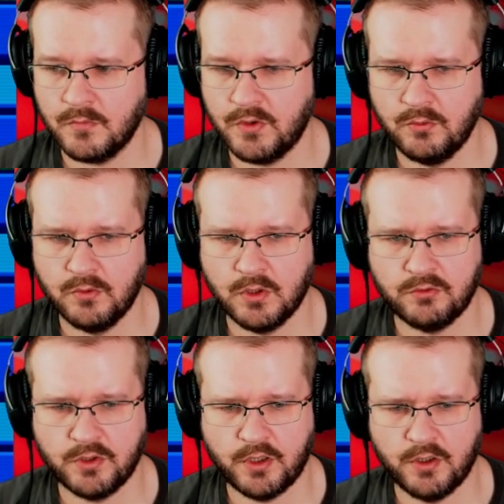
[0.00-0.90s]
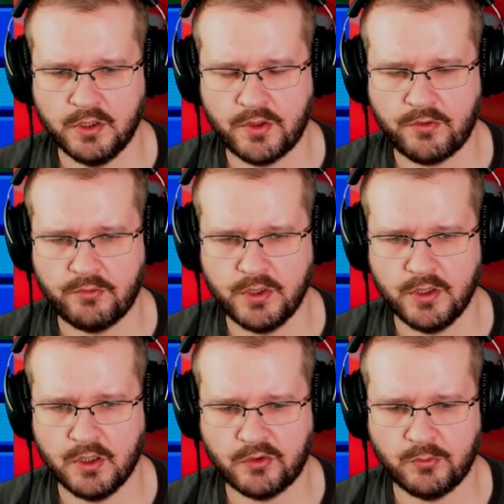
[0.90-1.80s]
...293
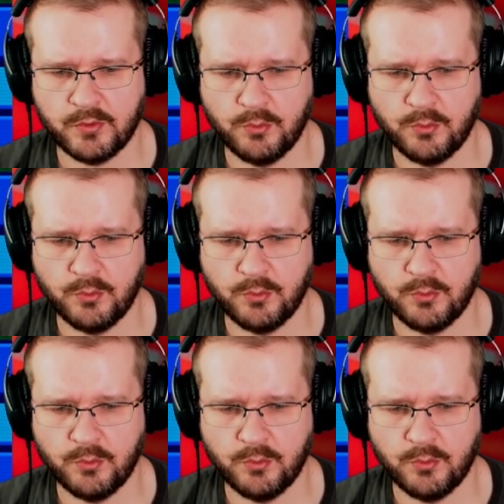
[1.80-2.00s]
yards with the